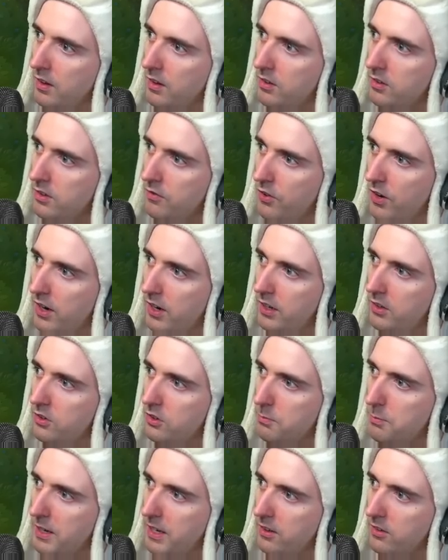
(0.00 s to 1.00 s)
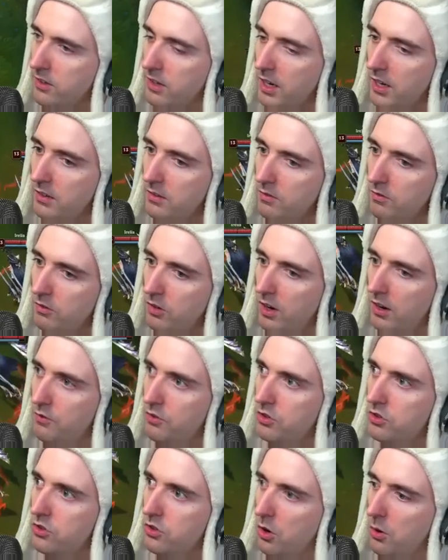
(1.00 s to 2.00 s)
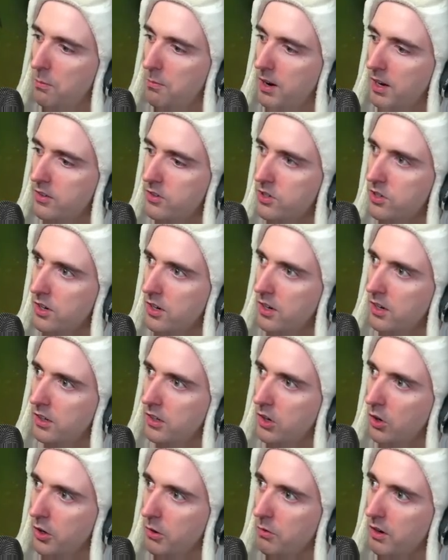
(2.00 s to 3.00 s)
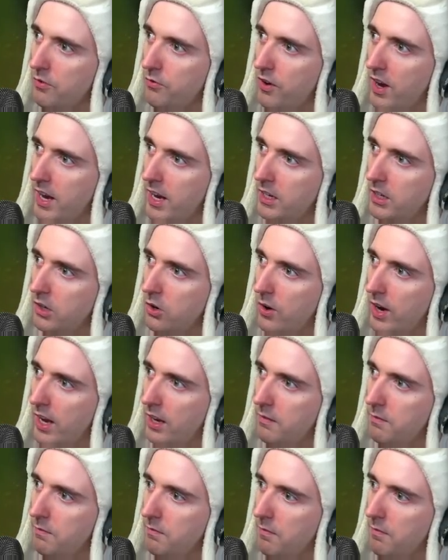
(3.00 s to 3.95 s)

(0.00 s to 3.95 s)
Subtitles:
Sunfire Ages will be insane. We'll have so much. Yo, you want to fight? Go ahead.